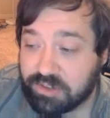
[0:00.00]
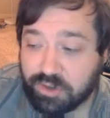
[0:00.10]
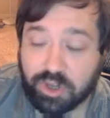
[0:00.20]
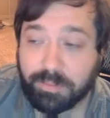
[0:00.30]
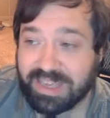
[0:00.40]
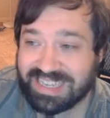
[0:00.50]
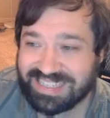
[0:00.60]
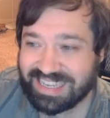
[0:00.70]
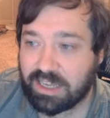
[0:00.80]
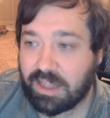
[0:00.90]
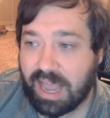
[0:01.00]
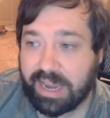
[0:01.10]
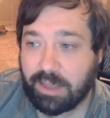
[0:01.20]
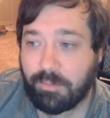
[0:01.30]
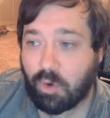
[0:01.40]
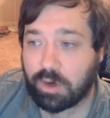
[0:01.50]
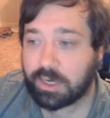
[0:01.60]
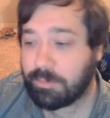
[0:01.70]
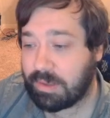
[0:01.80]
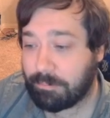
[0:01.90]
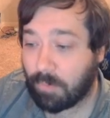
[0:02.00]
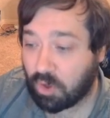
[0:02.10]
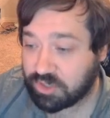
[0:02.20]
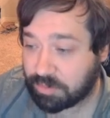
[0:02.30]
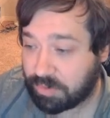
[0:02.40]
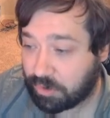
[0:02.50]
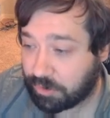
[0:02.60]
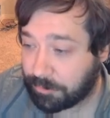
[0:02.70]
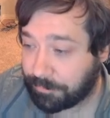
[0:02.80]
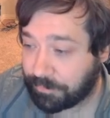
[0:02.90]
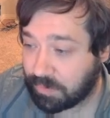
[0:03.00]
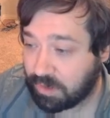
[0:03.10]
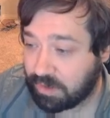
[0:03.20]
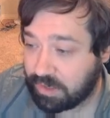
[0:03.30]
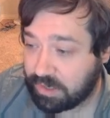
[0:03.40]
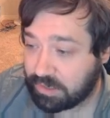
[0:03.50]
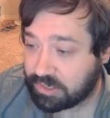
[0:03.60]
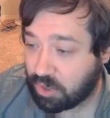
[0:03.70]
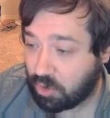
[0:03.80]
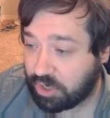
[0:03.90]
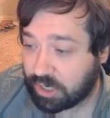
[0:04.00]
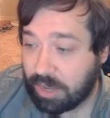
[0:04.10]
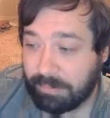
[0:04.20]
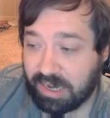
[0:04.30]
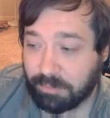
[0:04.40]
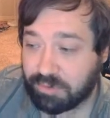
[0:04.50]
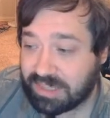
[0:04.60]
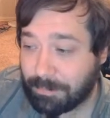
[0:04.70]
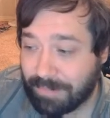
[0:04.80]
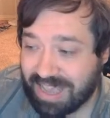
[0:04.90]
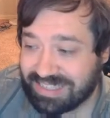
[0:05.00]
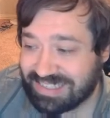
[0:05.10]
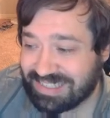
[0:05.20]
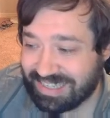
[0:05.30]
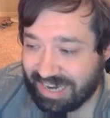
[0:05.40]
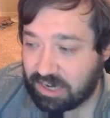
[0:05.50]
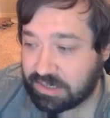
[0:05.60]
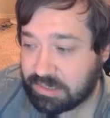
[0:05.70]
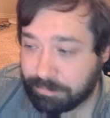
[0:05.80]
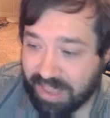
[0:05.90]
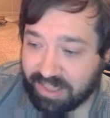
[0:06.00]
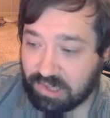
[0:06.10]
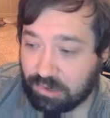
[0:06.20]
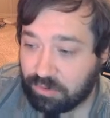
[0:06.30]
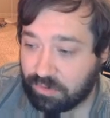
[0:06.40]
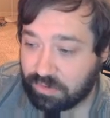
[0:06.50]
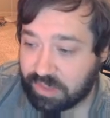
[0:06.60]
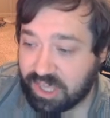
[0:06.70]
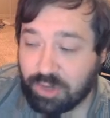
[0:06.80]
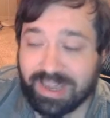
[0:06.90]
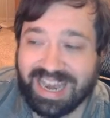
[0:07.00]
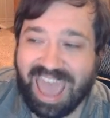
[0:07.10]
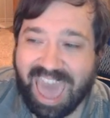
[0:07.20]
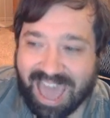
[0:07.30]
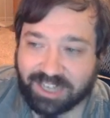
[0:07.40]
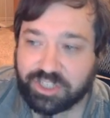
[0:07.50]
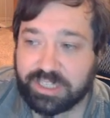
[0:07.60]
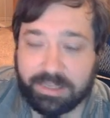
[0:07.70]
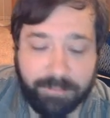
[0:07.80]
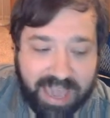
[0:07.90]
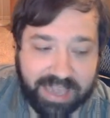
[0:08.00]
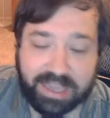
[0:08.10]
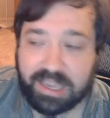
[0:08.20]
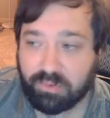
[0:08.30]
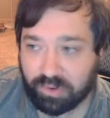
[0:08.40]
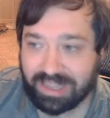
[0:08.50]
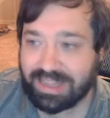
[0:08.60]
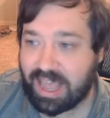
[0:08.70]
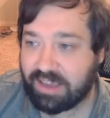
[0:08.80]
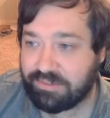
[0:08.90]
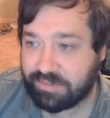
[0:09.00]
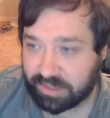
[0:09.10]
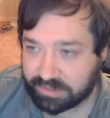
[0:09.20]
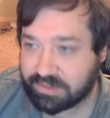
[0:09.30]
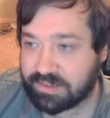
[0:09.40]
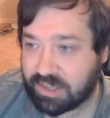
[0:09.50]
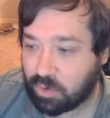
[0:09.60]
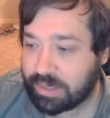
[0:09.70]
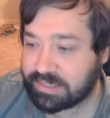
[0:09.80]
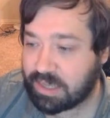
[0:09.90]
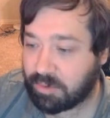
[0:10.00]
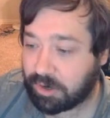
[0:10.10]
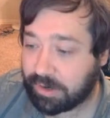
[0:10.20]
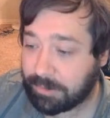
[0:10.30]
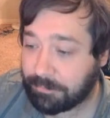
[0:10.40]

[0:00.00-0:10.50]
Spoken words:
So it could be a single item or it could be multiple. So you're coming up with the best Tanares menu that you can actually make in real life. That's the quick summary.